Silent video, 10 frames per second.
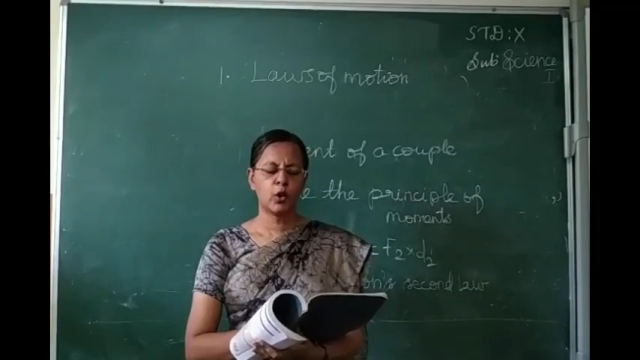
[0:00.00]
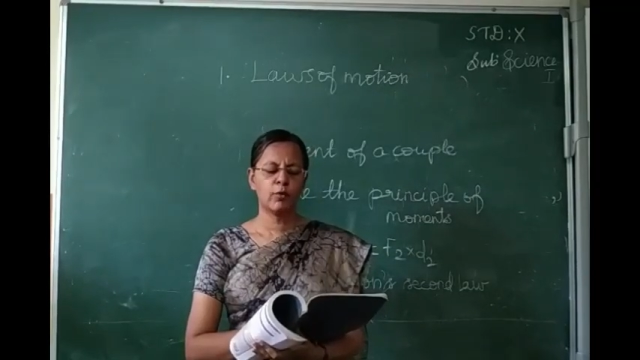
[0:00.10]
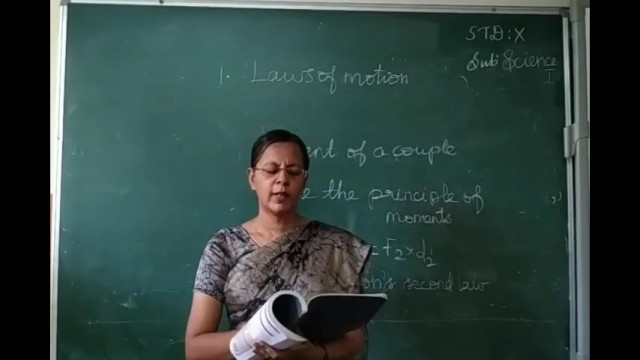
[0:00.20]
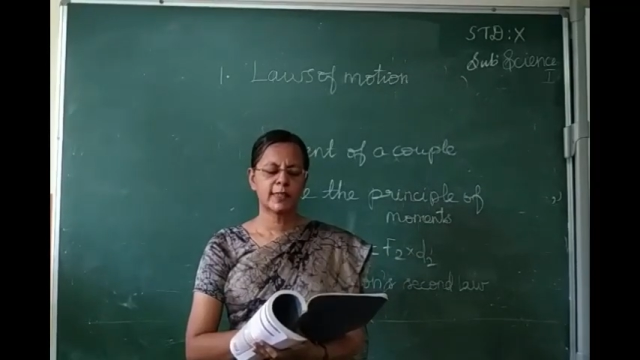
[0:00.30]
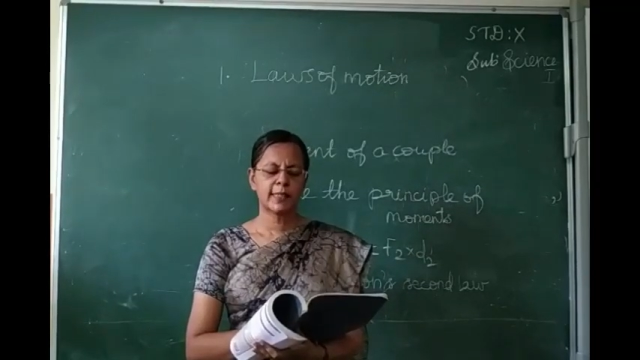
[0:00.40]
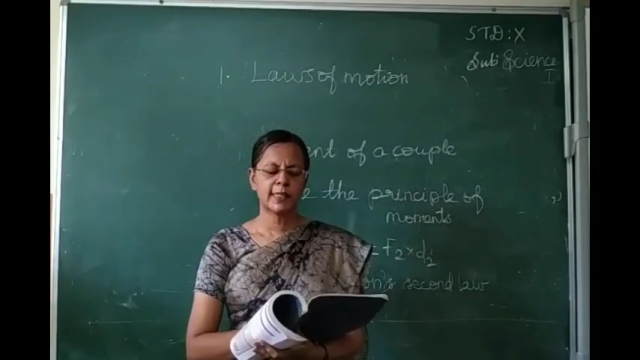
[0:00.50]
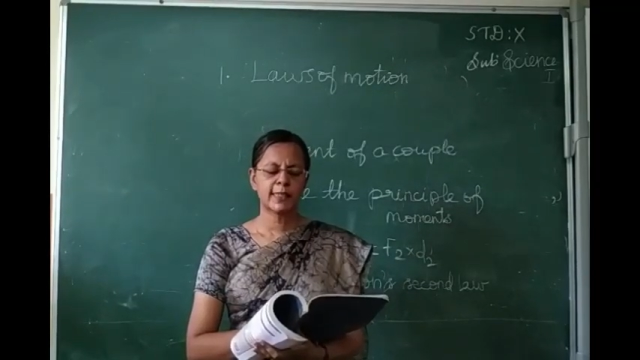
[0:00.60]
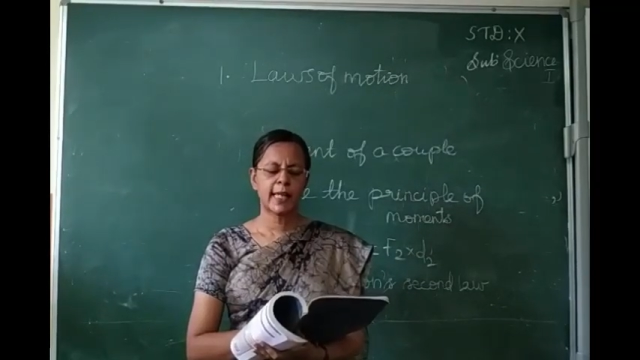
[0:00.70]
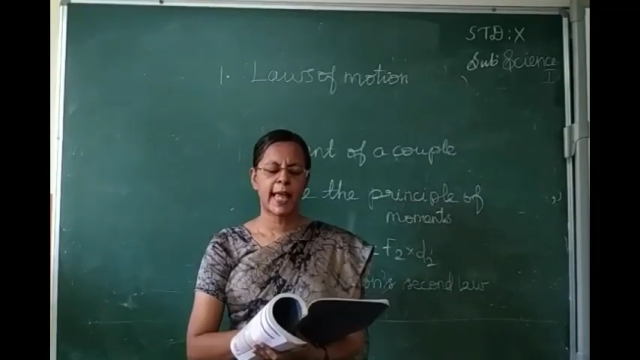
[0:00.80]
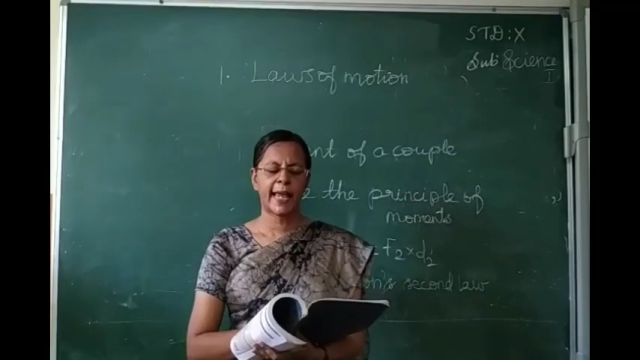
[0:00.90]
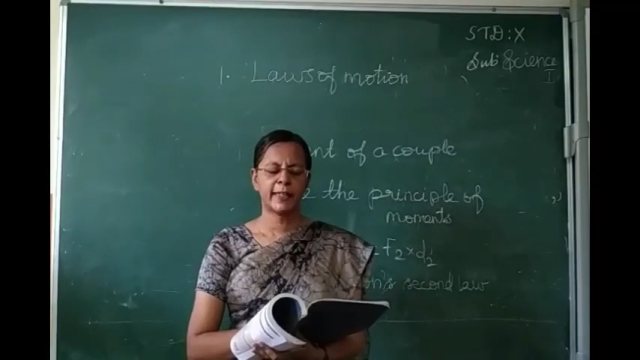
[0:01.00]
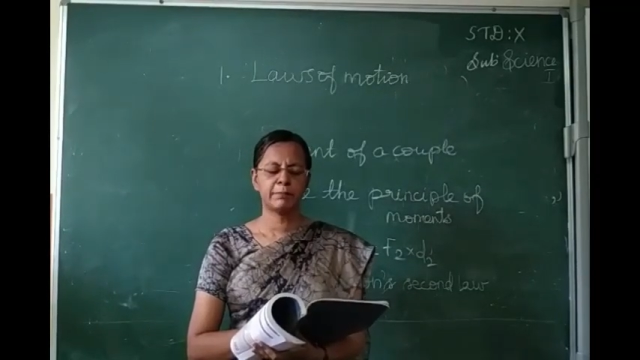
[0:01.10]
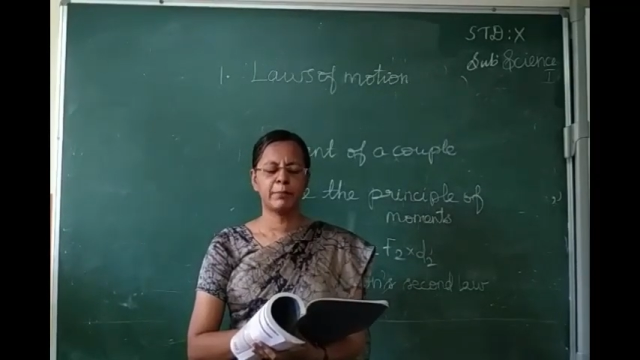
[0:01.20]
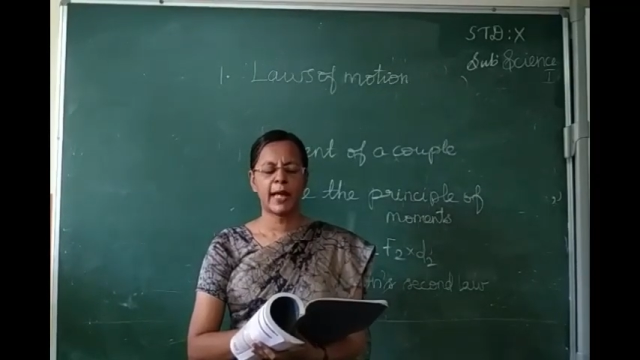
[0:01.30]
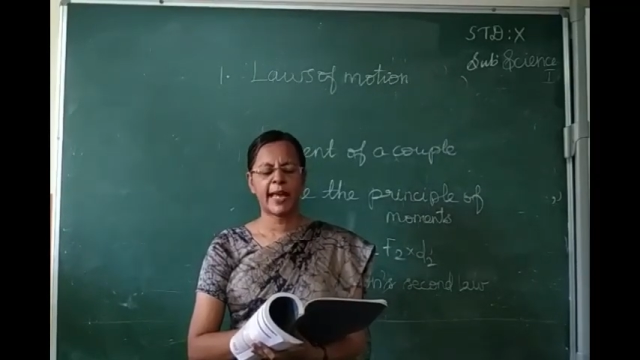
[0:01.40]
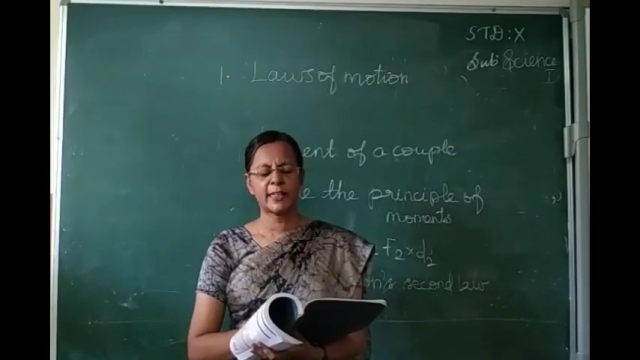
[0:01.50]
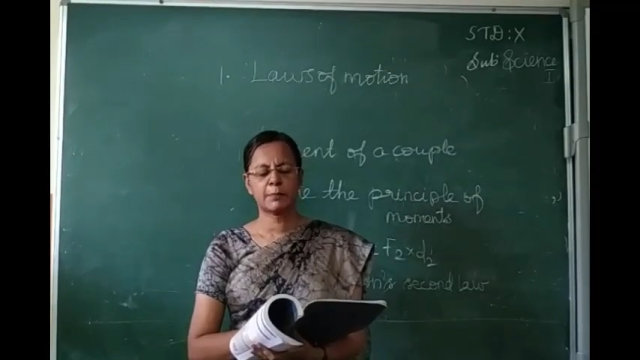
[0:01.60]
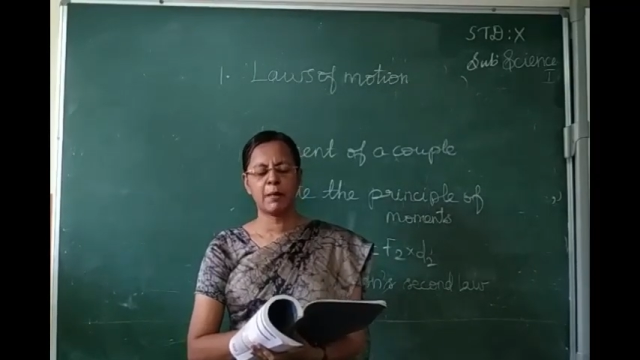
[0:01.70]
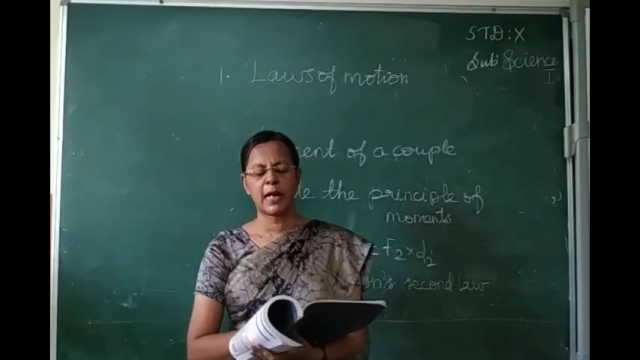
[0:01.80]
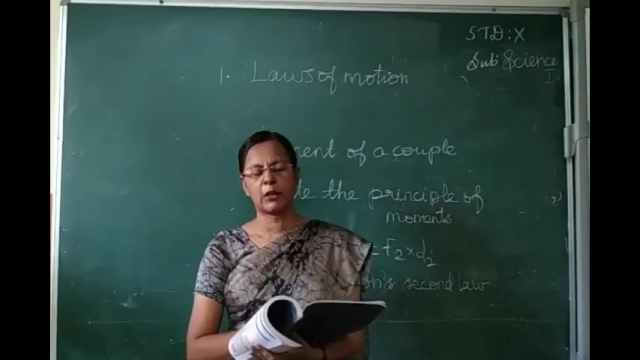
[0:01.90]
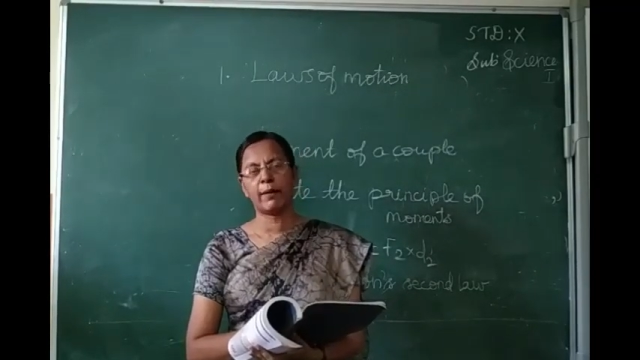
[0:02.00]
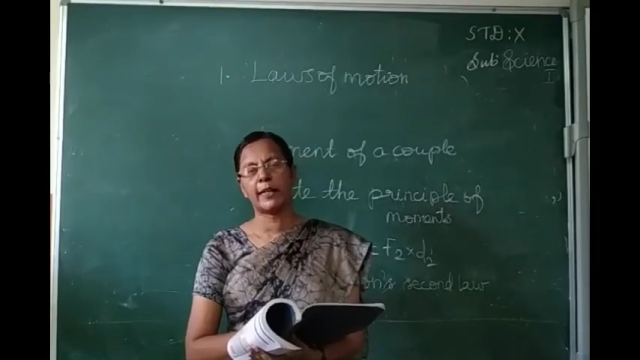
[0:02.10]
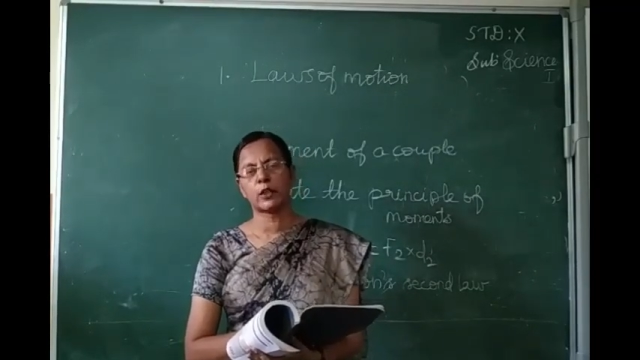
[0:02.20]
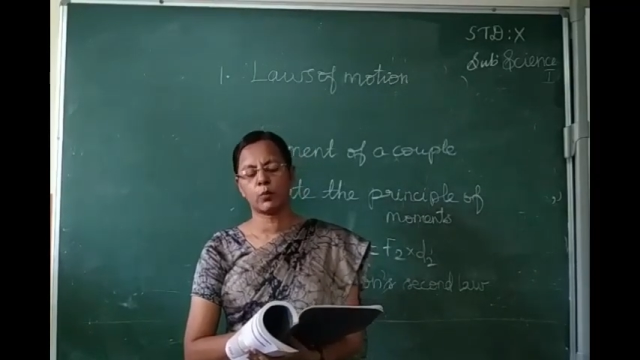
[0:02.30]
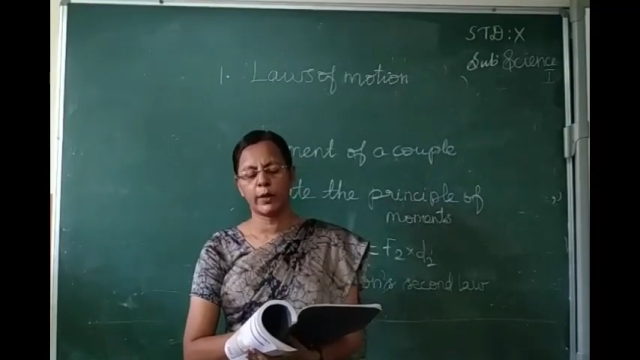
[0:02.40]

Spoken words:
lowers his hands backwards.